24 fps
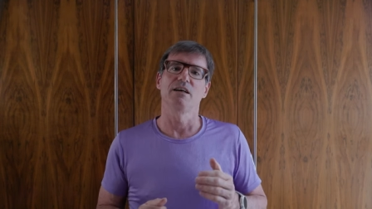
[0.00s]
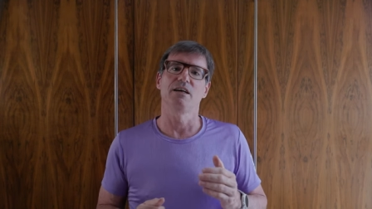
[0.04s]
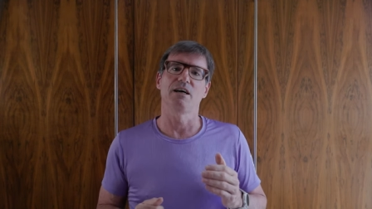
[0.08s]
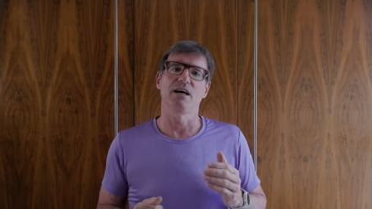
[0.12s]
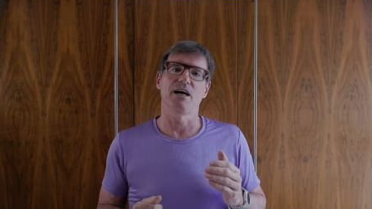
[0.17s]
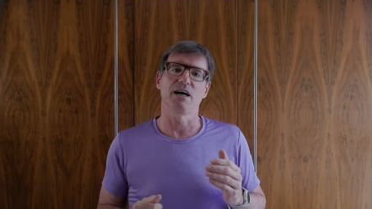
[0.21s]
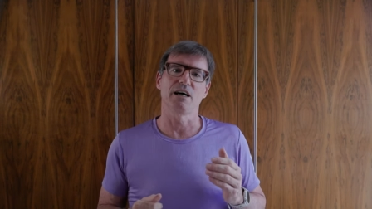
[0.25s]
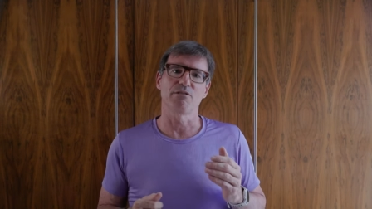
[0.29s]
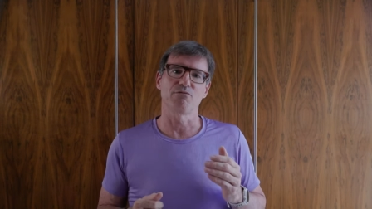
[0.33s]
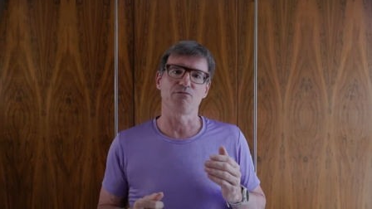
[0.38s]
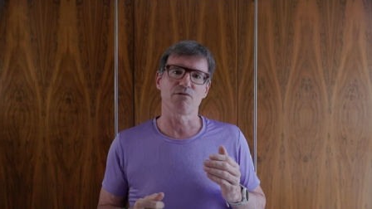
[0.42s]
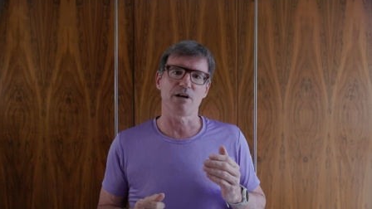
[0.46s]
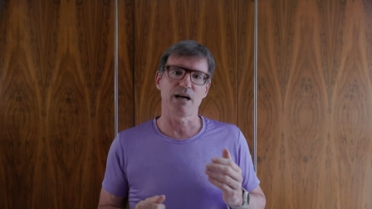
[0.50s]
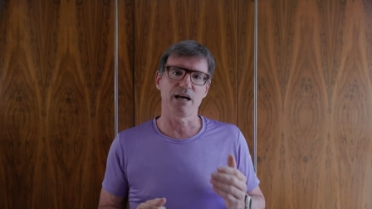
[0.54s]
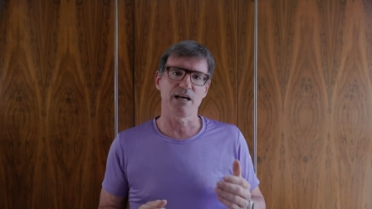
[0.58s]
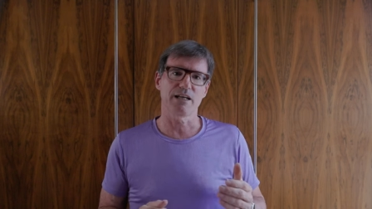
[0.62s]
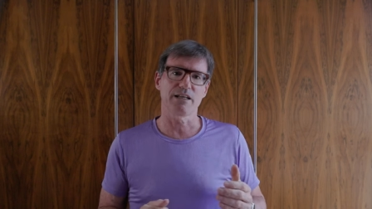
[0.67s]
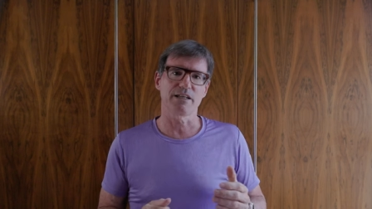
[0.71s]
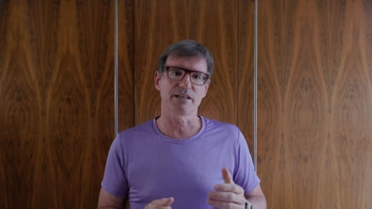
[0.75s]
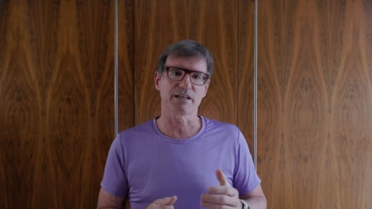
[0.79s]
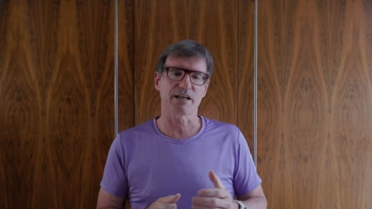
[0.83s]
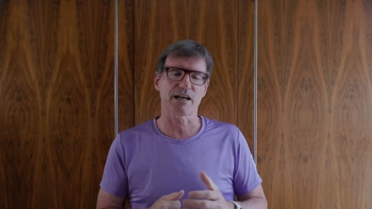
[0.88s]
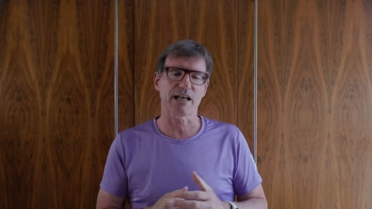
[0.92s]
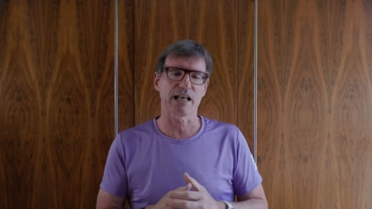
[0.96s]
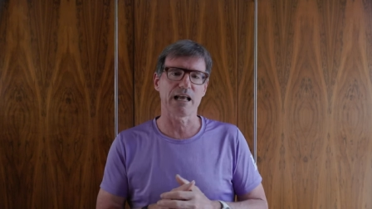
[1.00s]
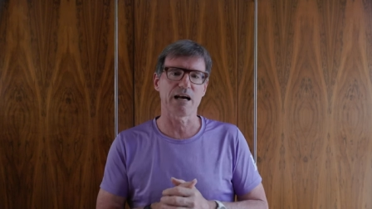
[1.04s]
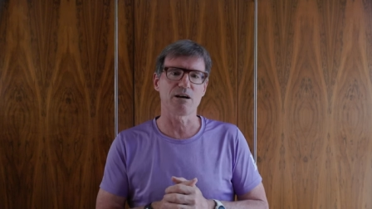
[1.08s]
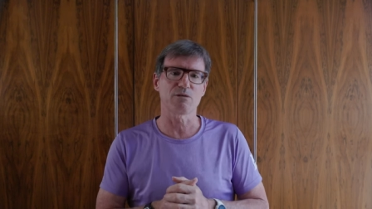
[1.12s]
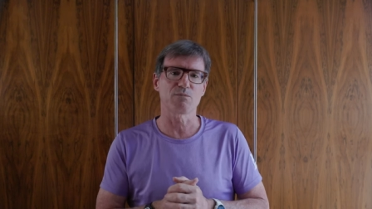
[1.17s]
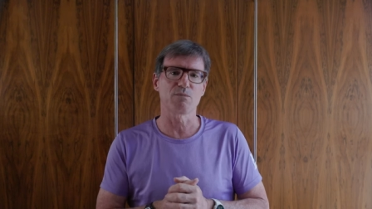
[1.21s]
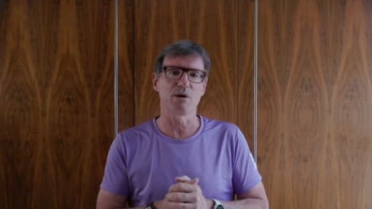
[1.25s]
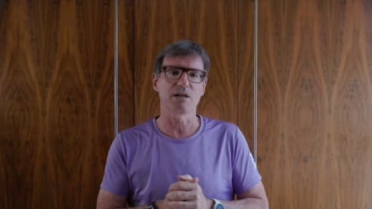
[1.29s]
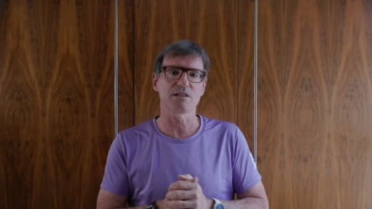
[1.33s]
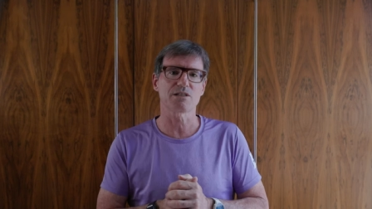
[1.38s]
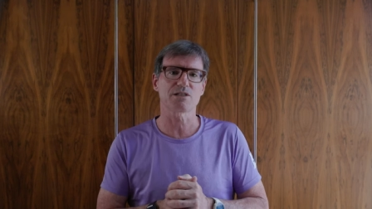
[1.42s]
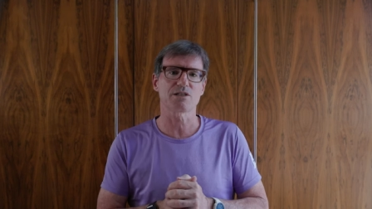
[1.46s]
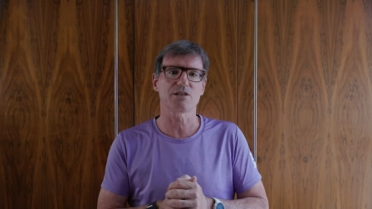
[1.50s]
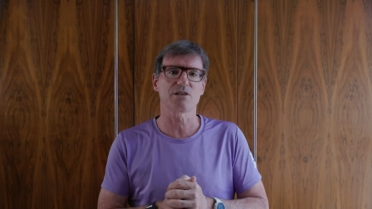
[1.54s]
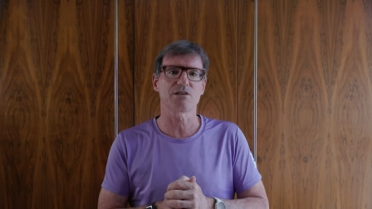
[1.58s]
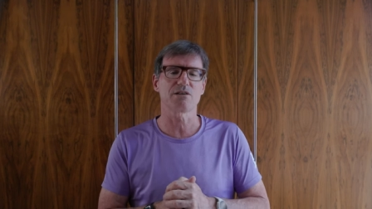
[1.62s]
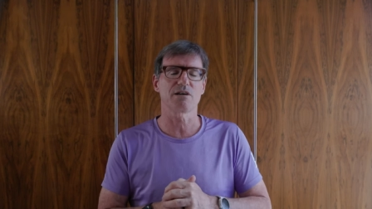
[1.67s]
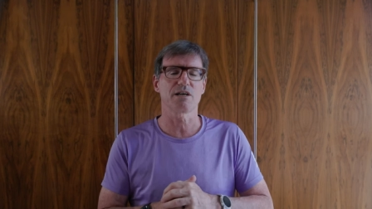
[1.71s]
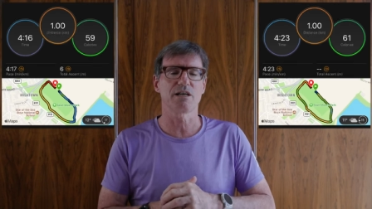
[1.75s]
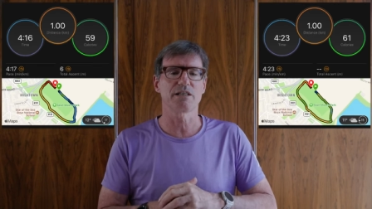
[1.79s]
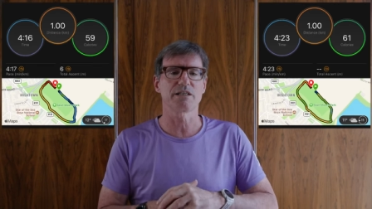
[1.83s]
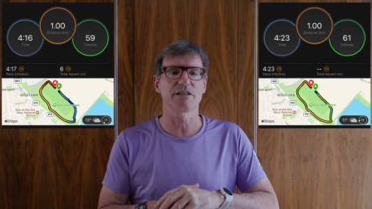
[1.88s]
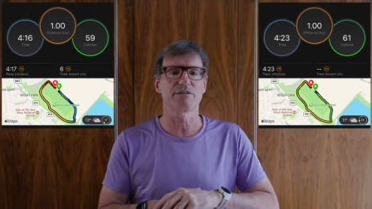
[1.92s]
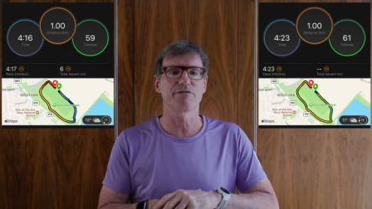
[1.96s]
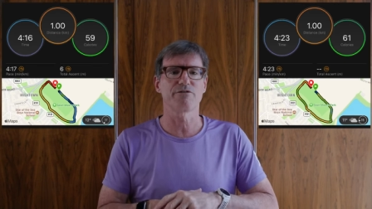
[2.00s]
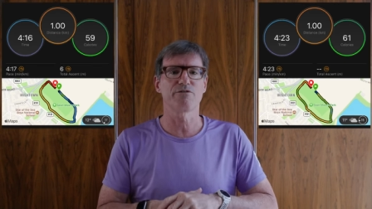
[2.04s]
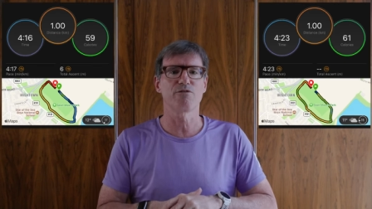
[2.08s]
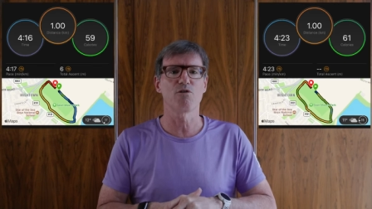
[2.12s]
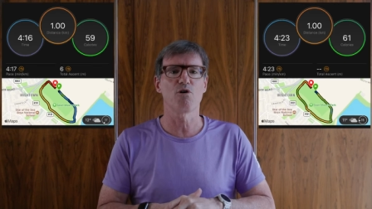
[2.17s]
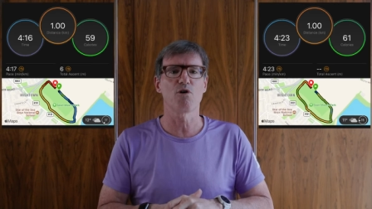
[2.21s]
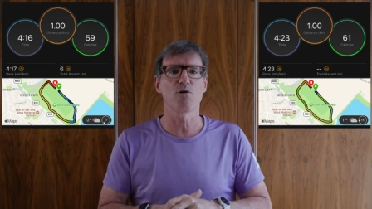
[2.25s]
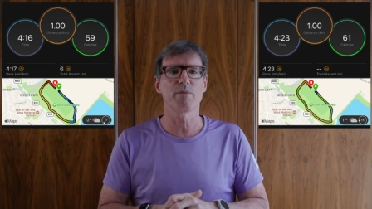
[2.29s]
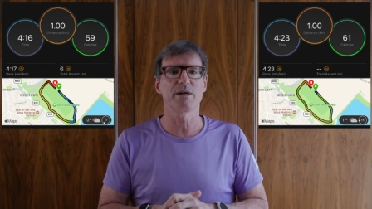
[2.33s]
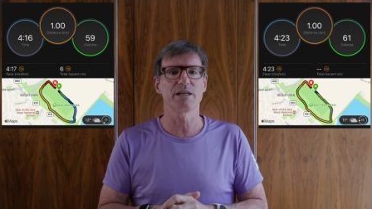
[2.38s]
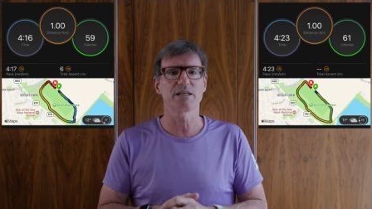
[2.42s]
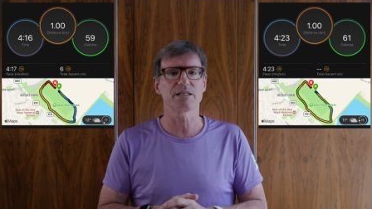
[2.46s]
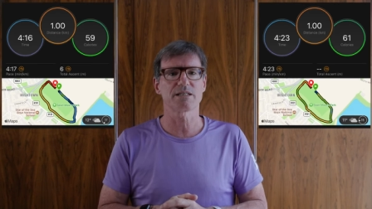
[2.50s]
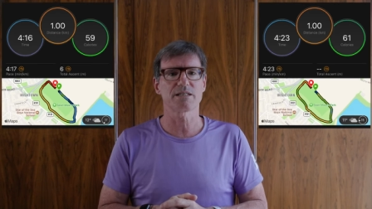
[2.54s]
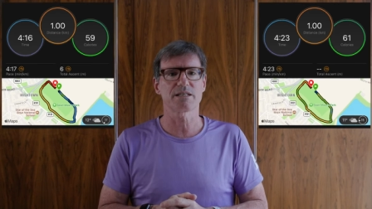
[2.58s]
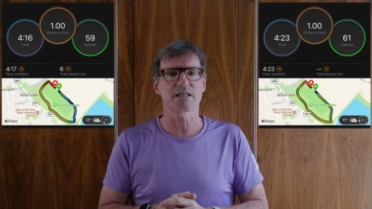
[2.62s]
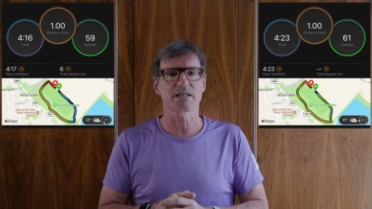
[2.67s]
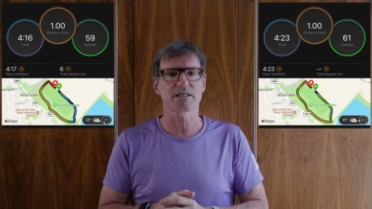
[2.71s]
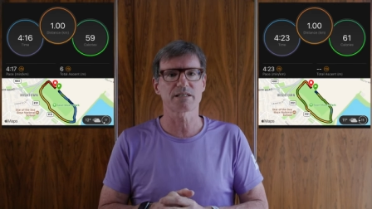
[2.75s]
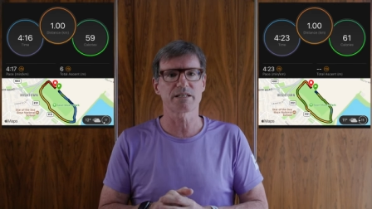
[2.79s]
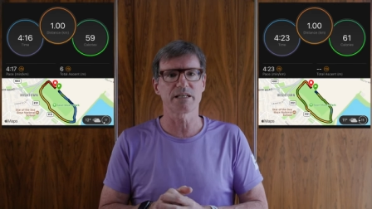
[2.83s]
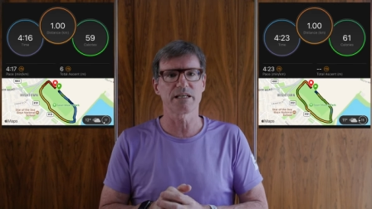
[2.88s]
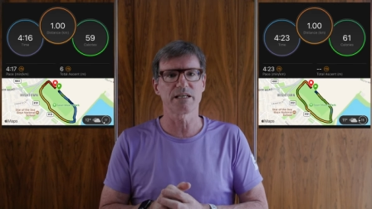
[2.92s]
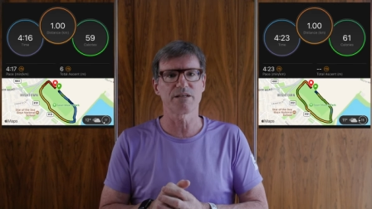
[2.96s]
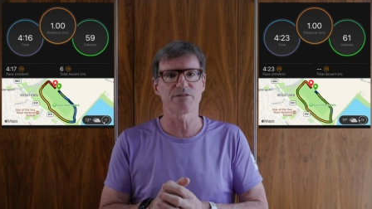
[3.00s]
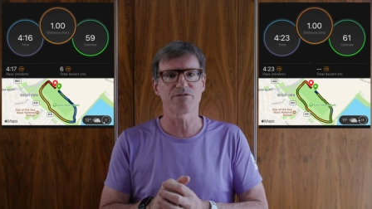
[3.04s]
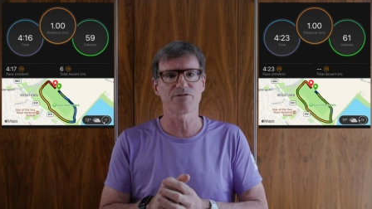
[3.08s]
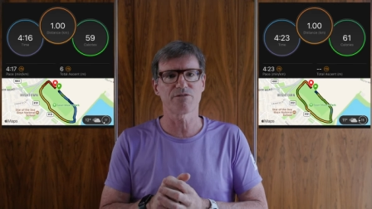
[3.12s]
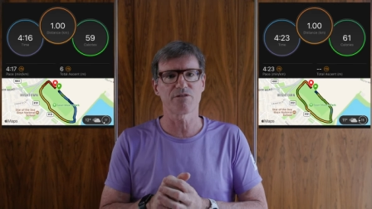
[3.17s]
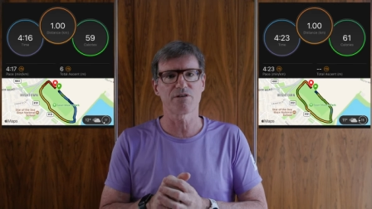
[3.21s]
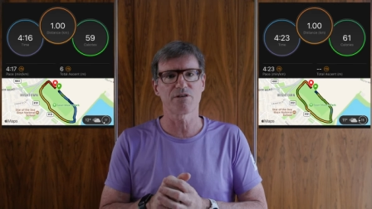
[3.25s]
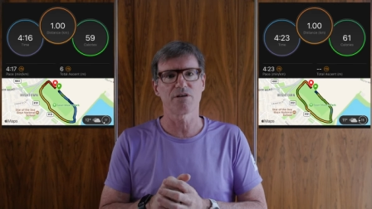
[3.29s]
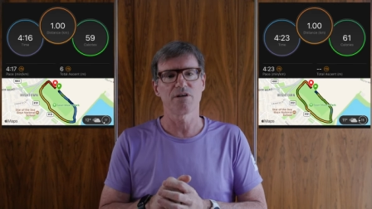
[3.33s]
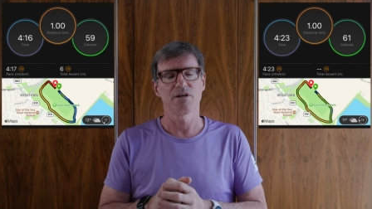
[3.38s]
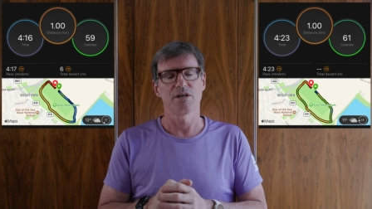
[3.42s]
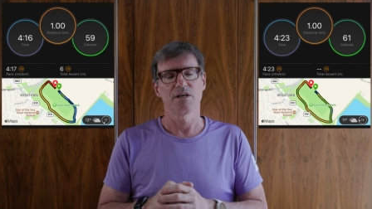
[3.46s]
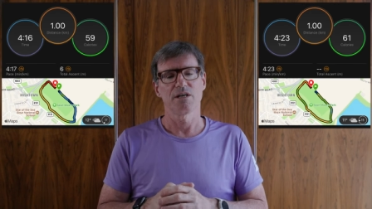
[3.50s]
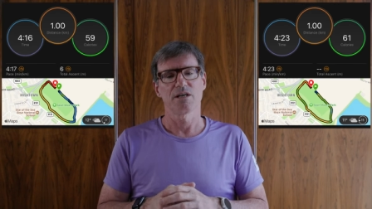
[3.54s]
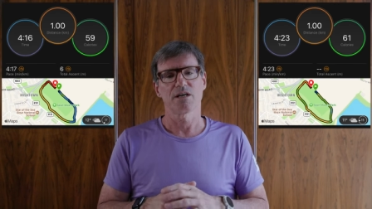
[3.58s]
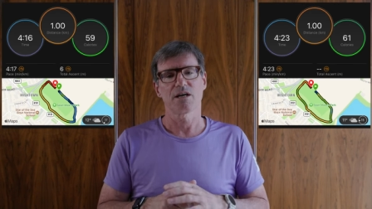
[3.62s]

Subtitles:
I ran in the Cloudmonster. I did 4 minutes 16 for